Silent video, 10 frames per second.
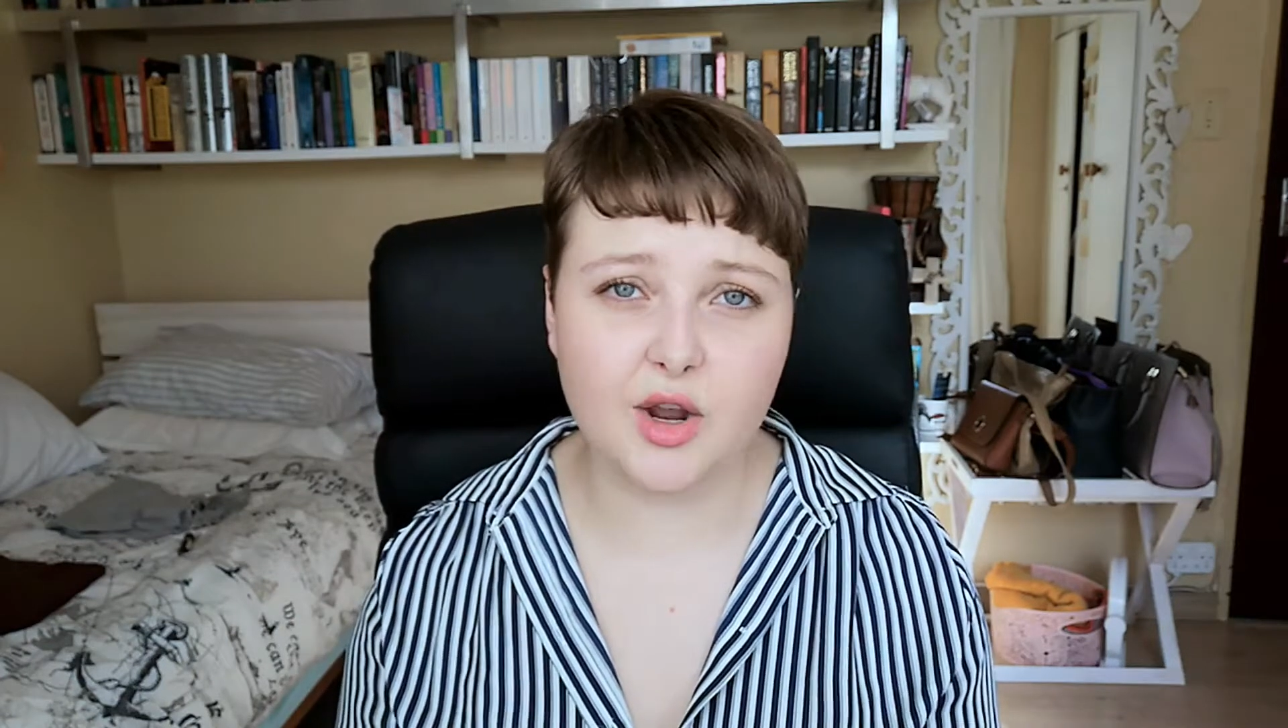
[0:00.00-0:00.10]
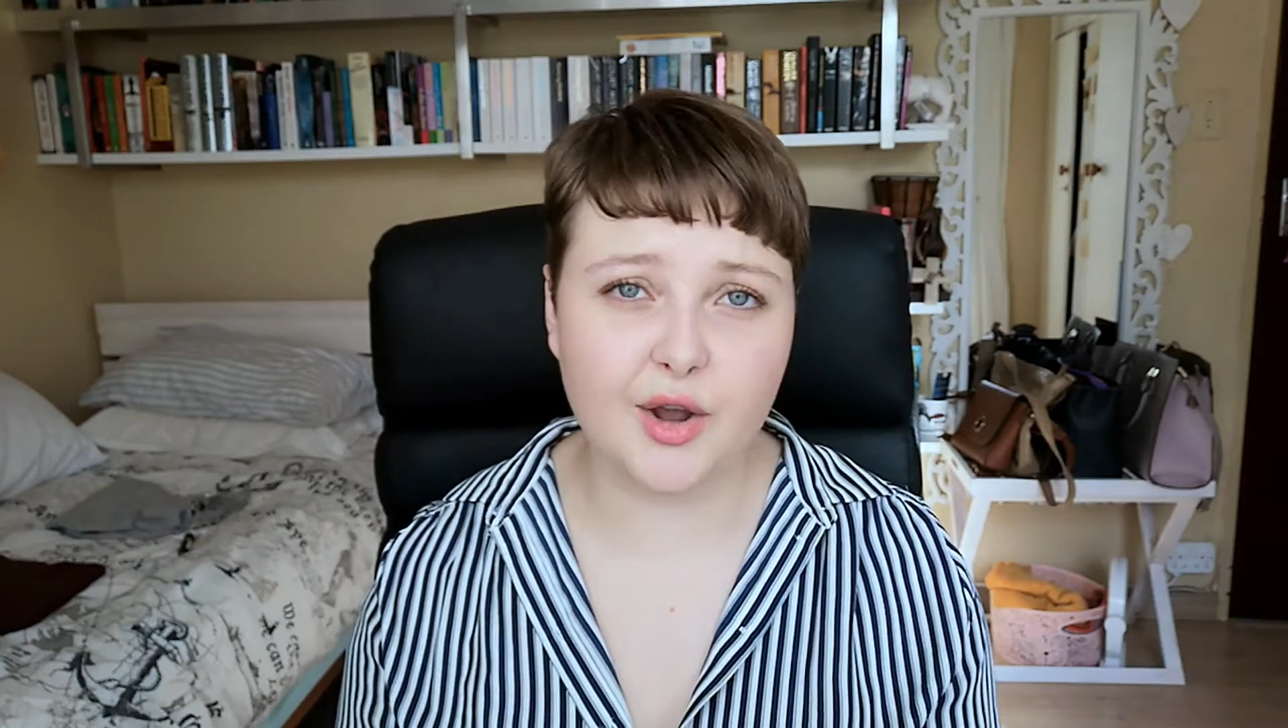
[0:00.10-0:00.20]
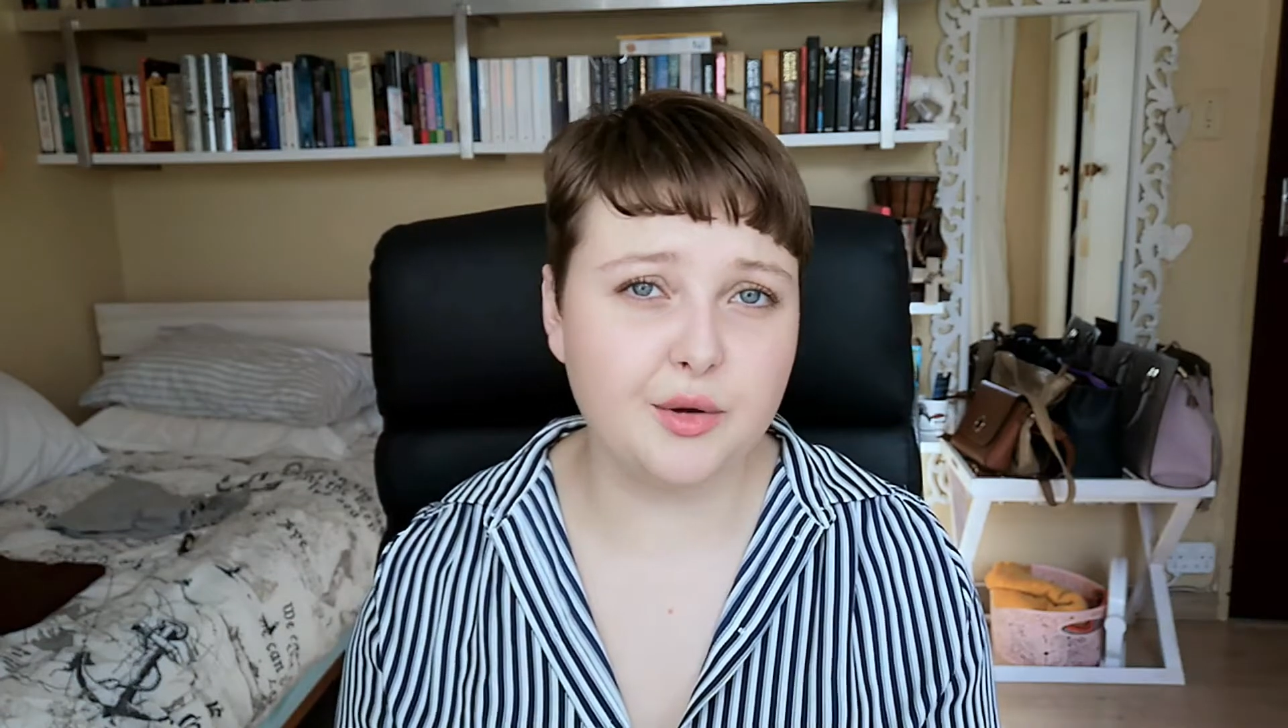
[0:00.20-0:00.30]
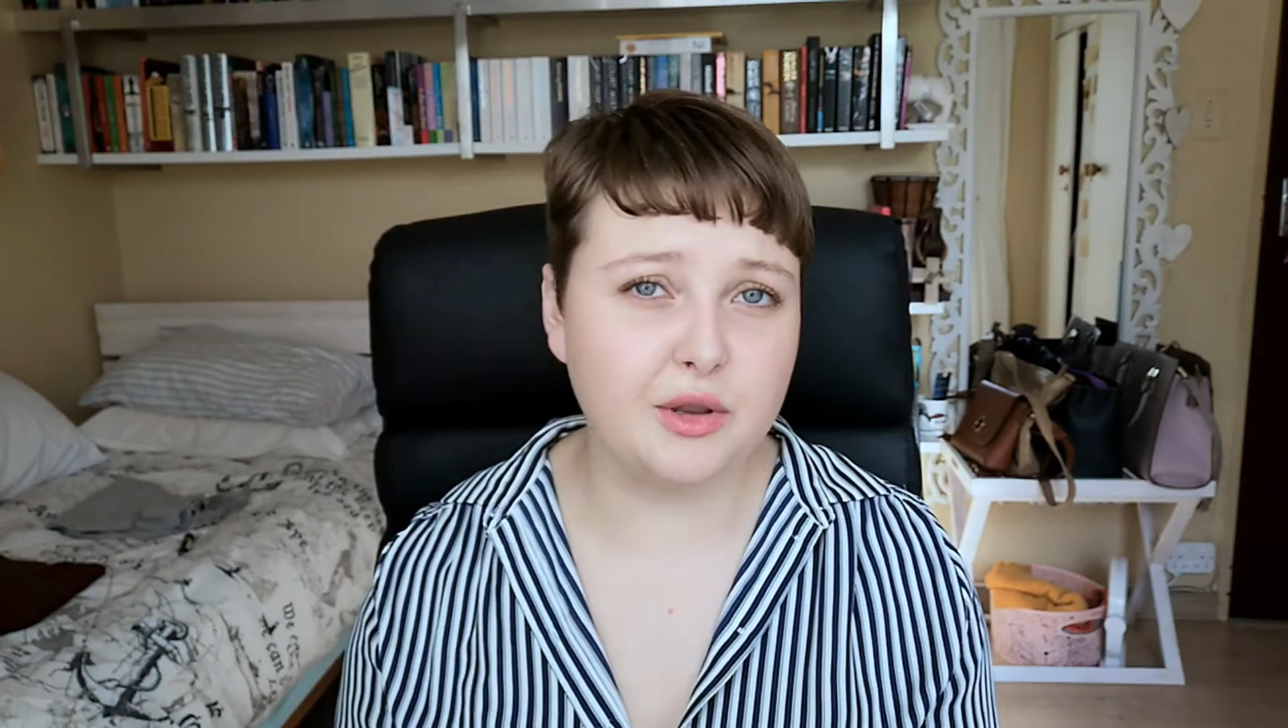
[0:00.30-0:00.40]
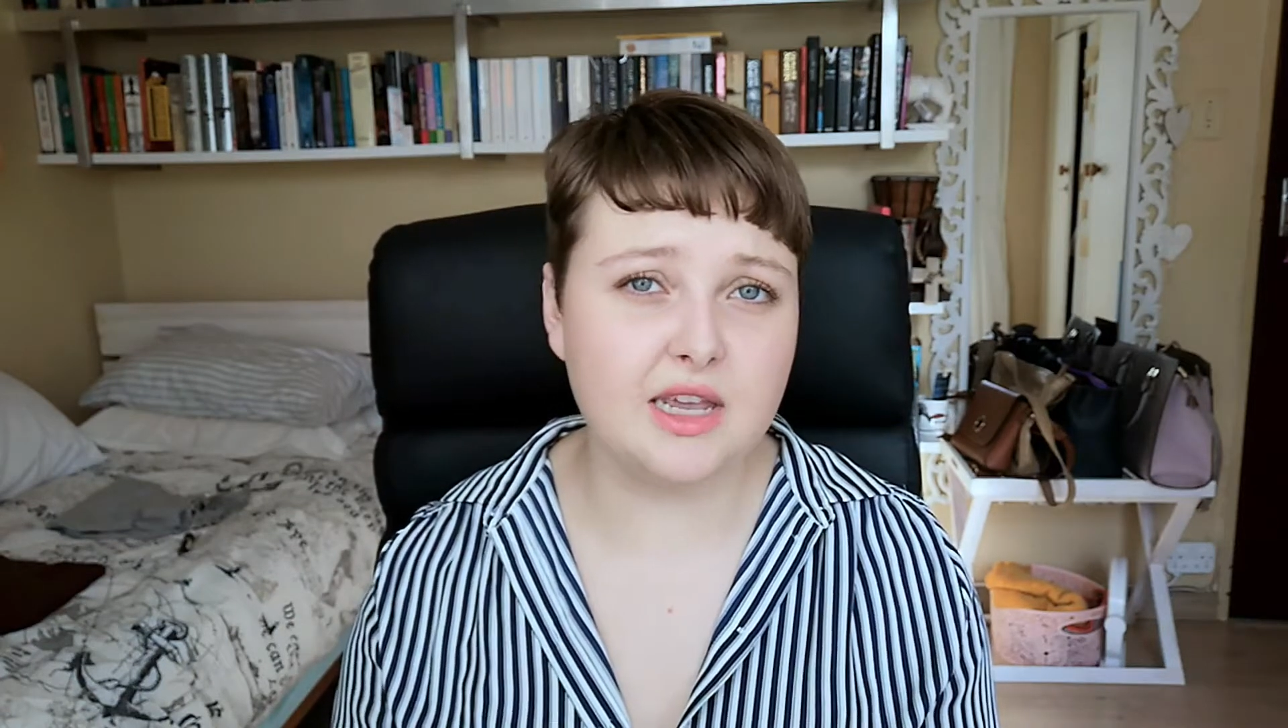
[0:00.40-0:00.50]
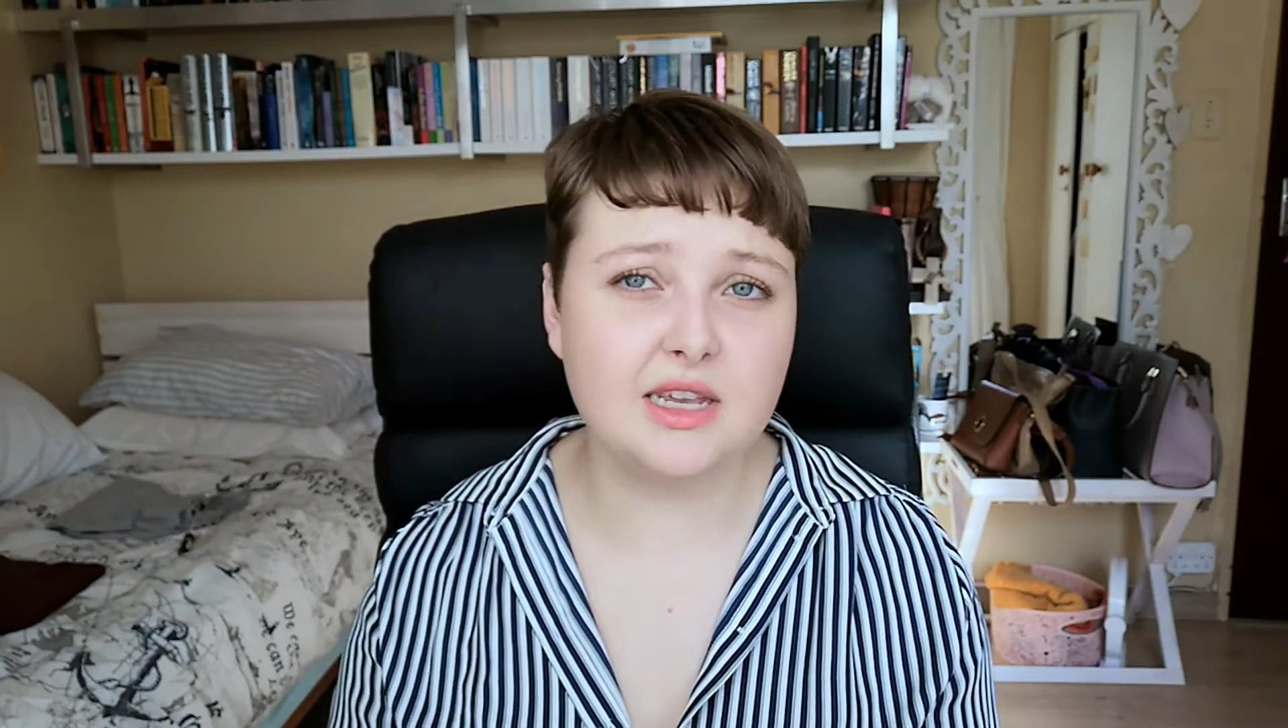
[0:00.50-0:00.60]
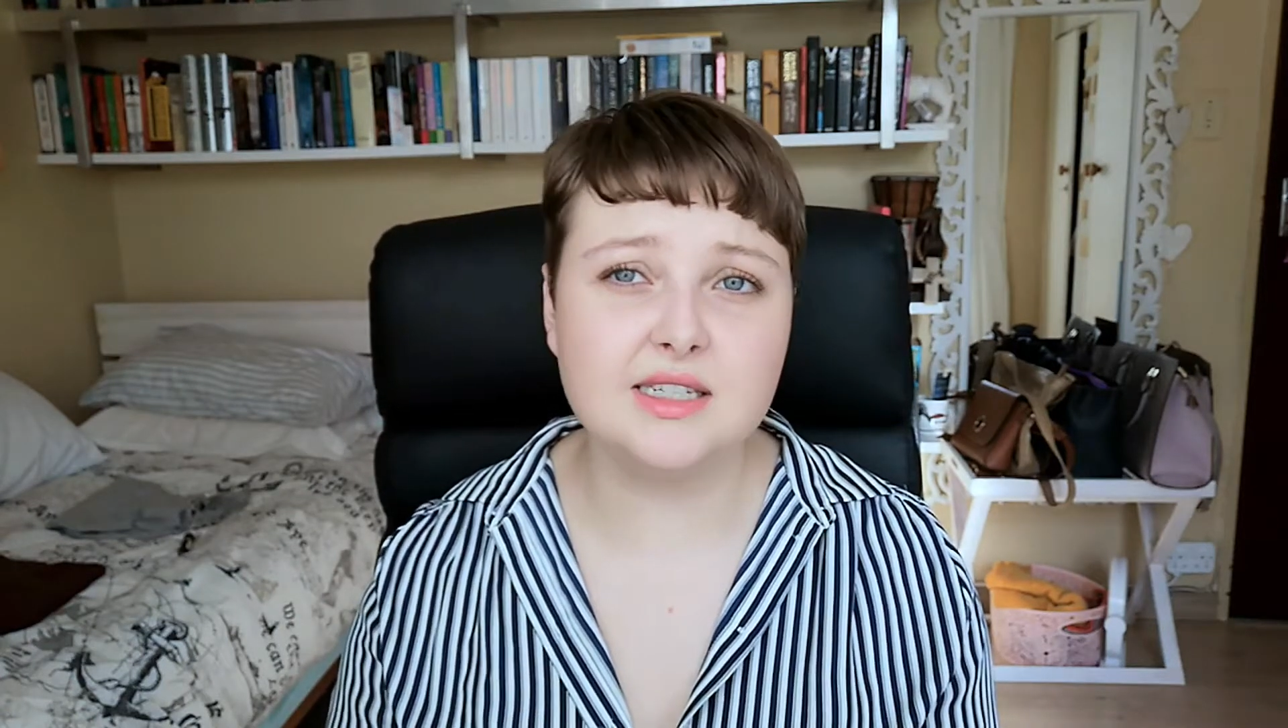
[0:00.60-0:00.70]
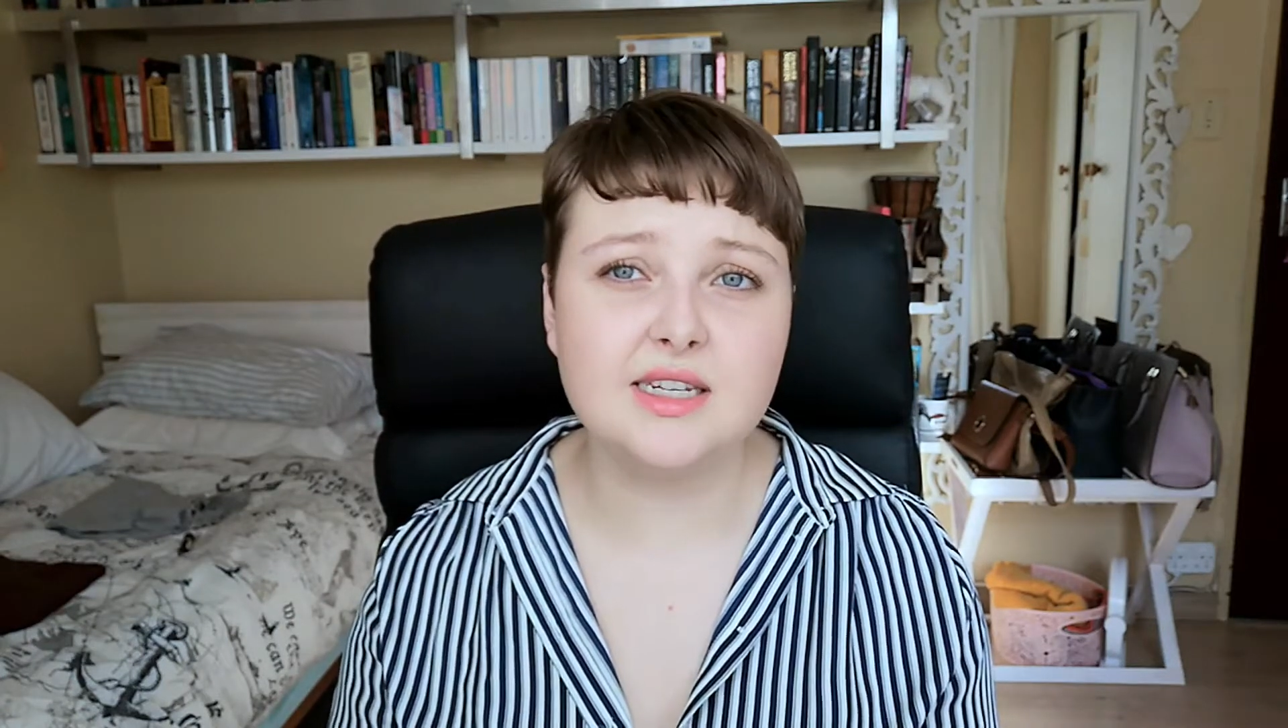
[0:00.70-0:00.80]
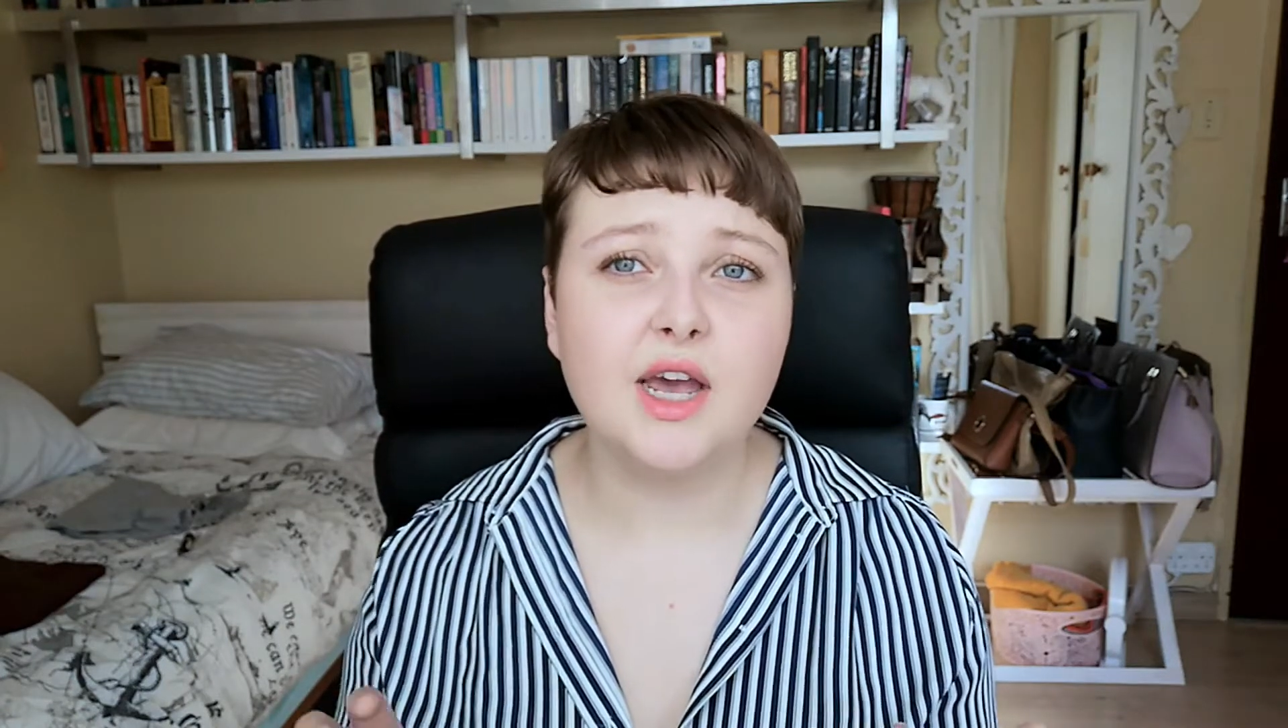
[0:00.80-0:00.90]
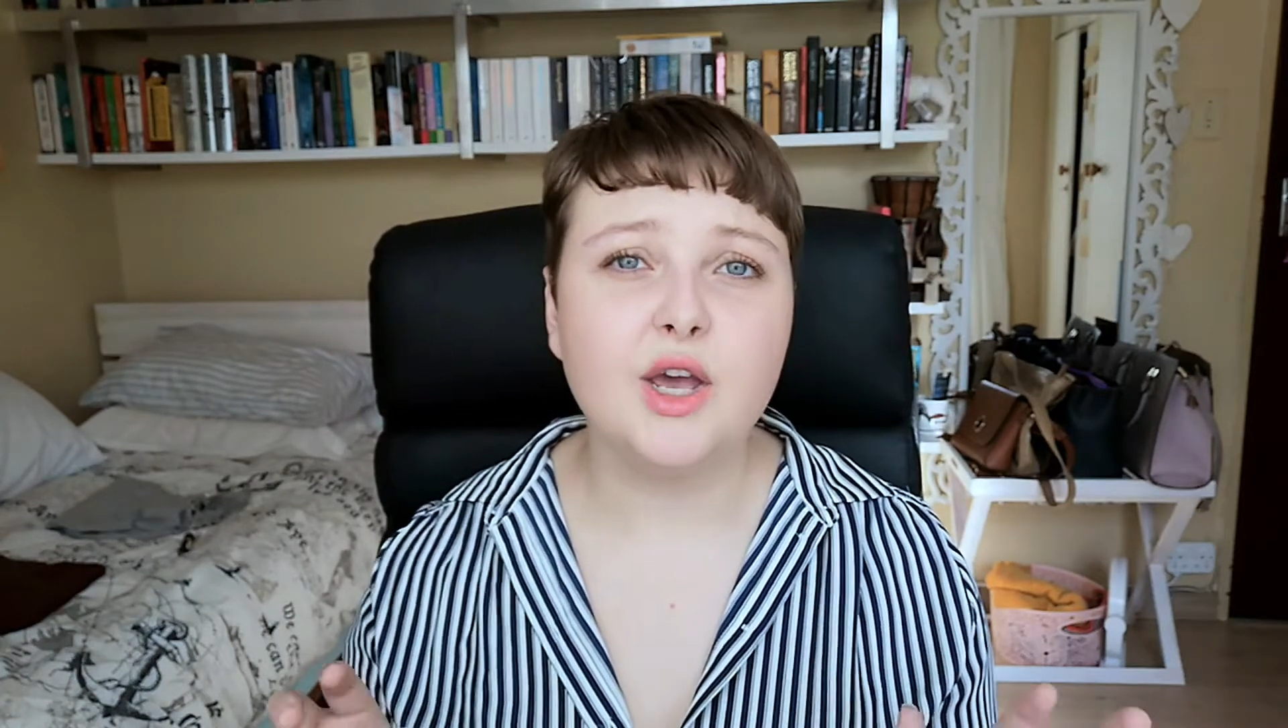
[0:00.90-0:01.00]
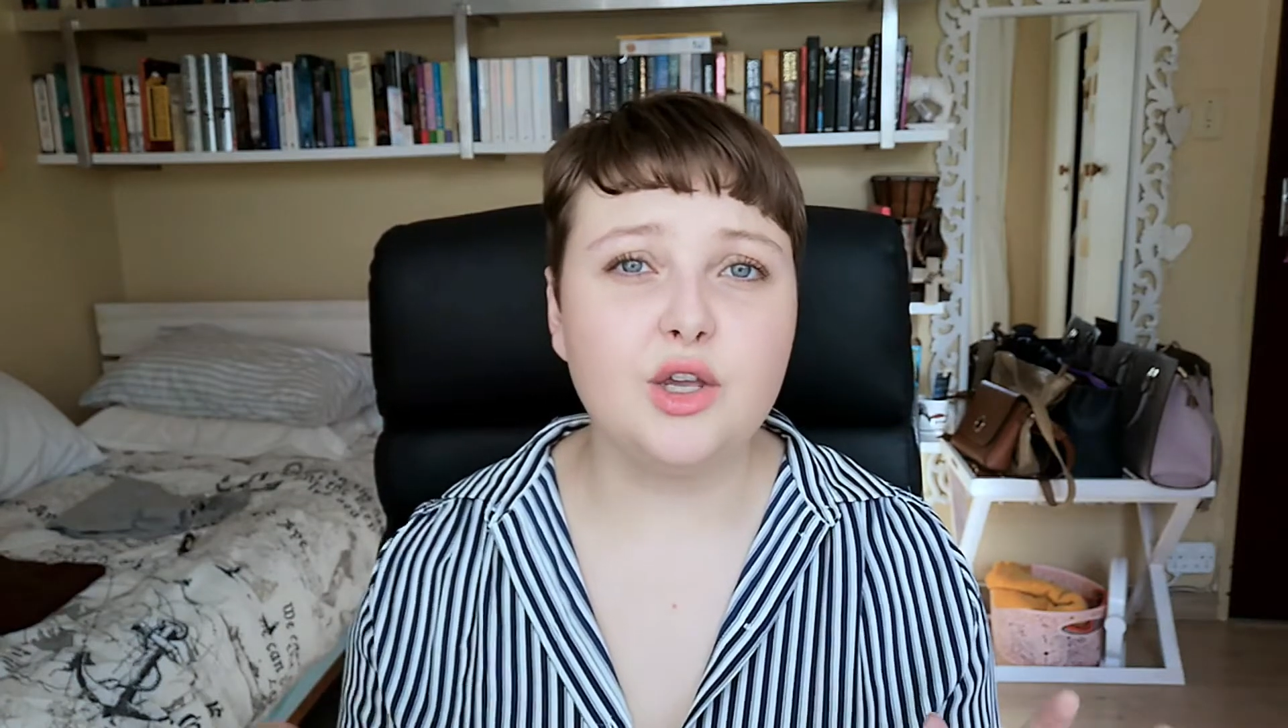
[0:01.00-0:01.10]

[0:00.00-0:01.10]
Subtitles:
Kokies,